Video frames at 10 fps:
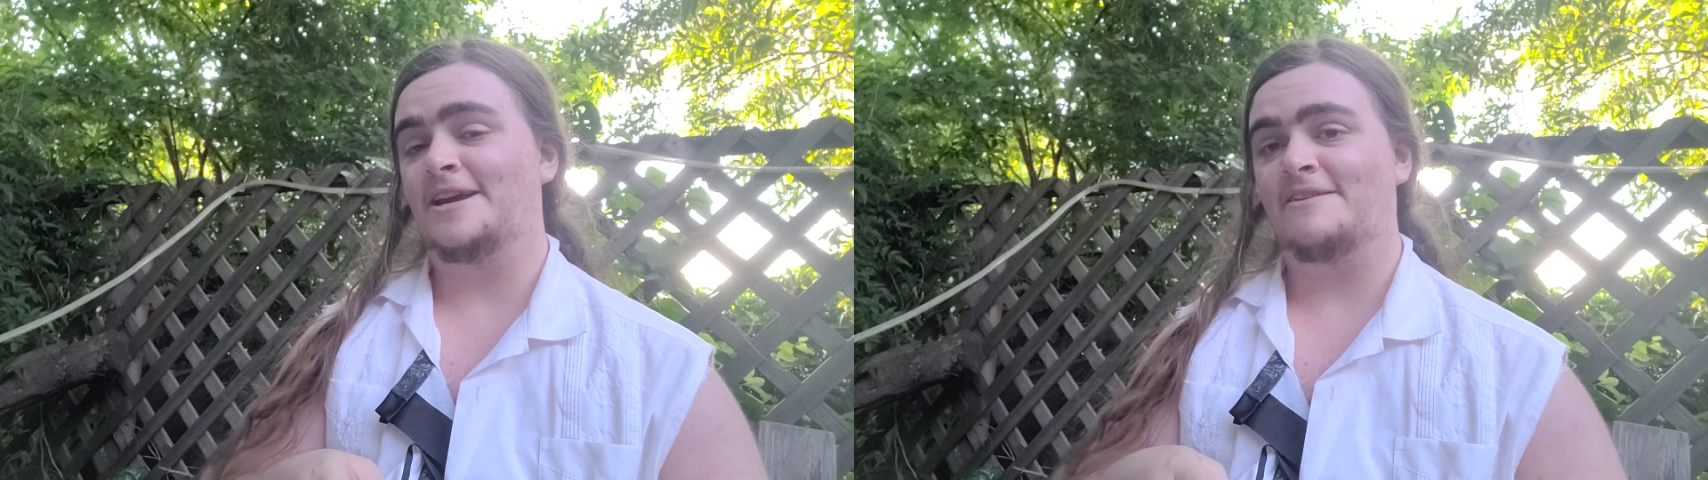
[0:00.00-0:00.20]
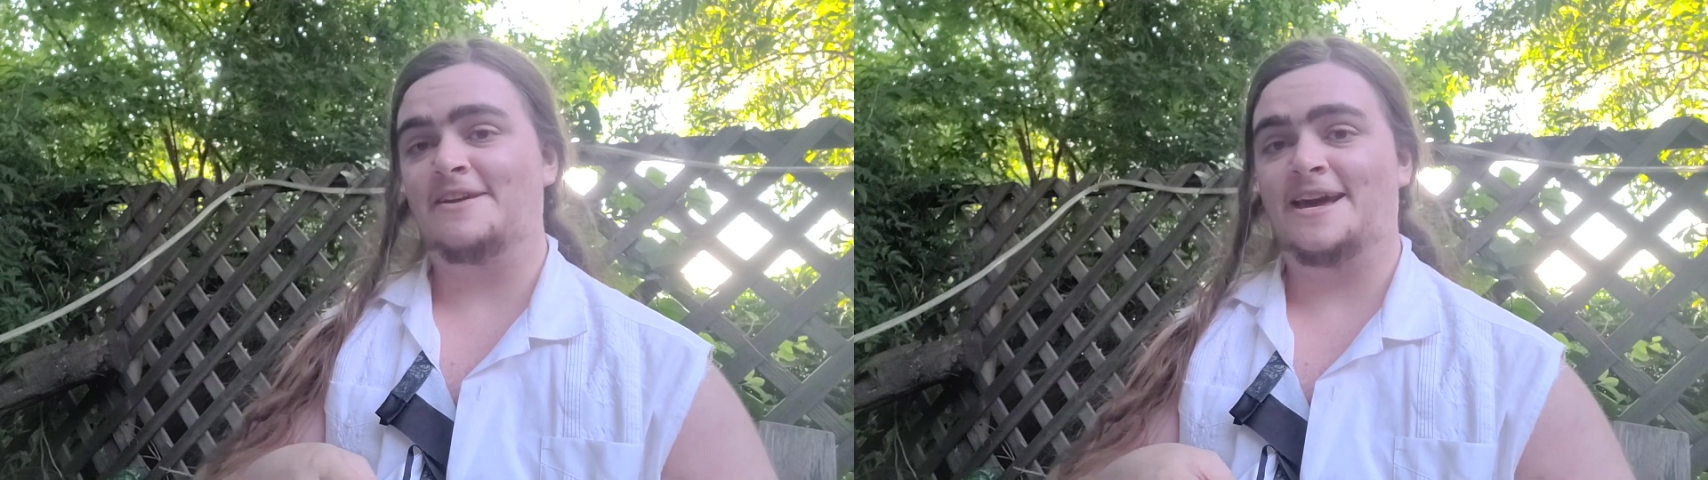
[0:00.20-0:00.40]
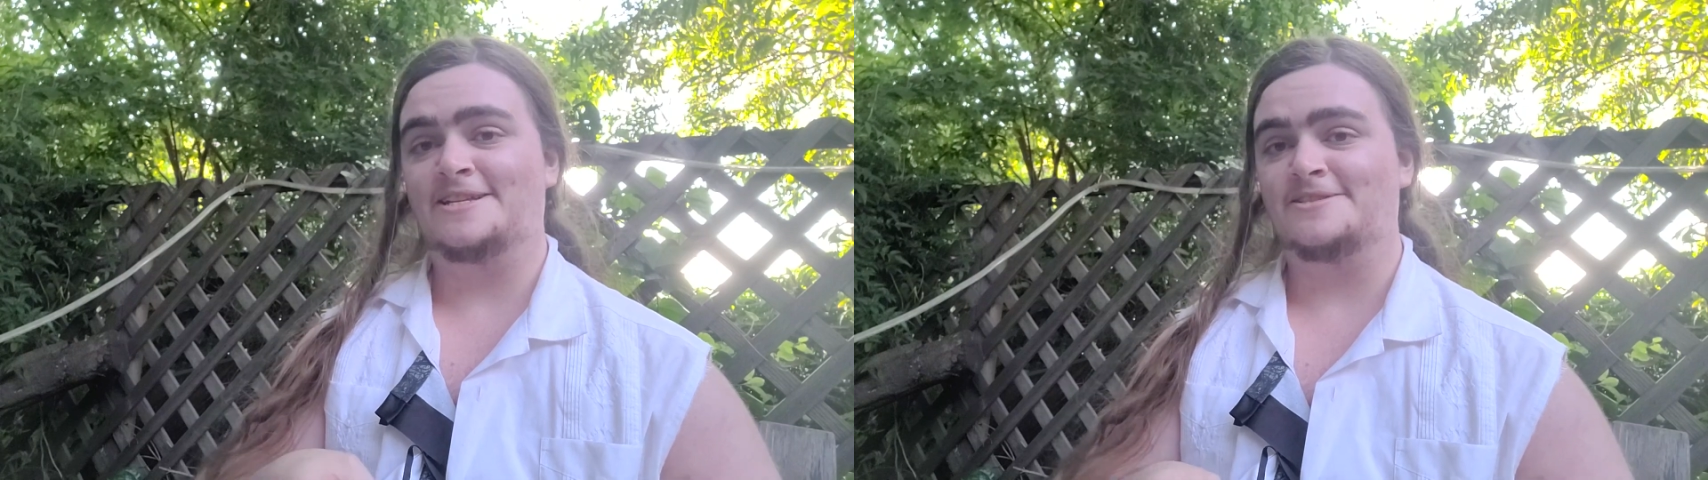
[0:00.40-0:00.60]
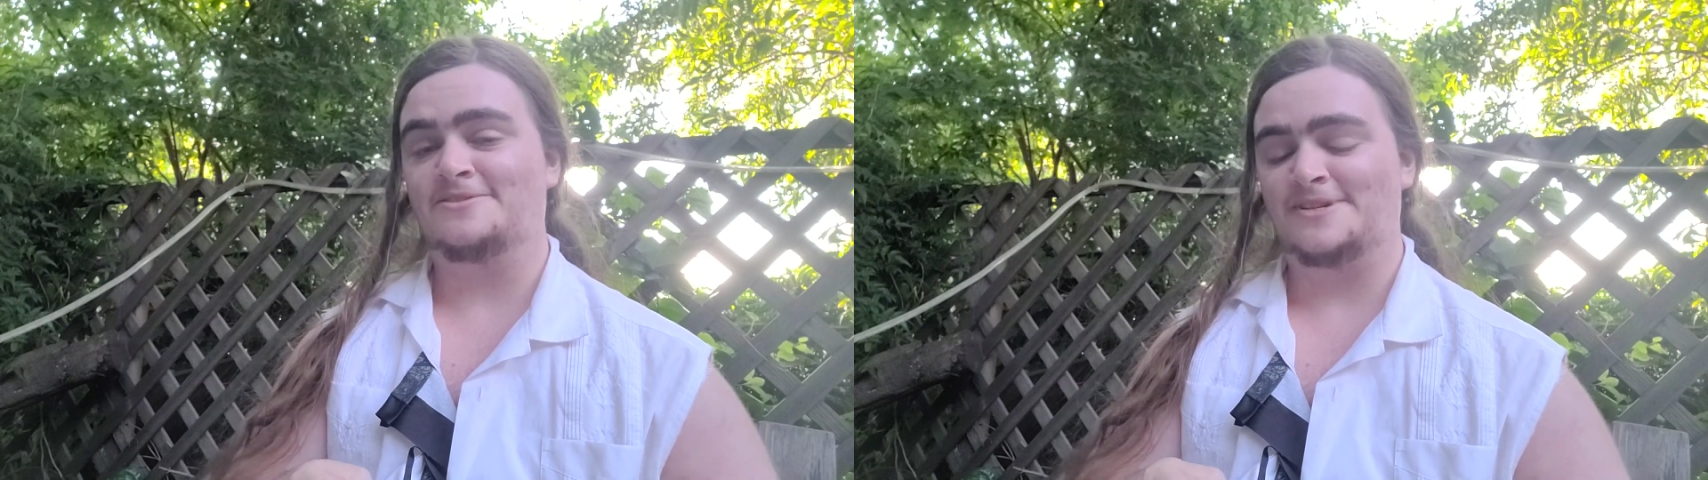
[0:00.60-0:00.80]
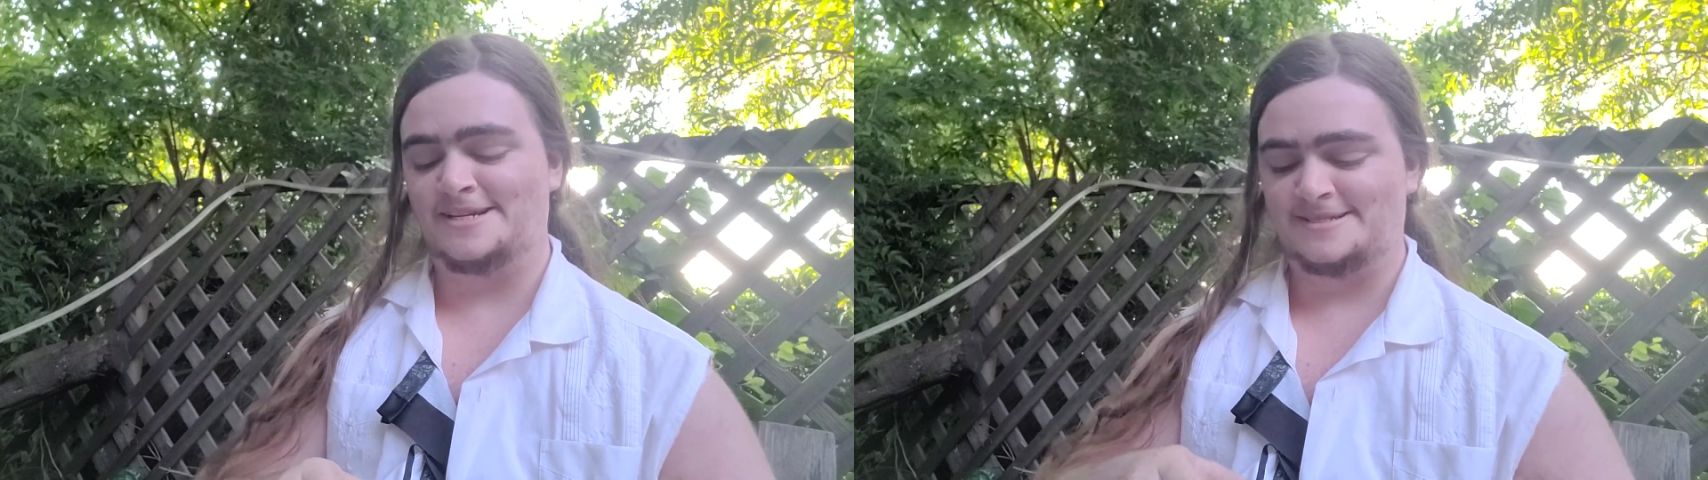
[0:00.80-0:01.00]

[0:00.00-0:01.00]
have a castle, right?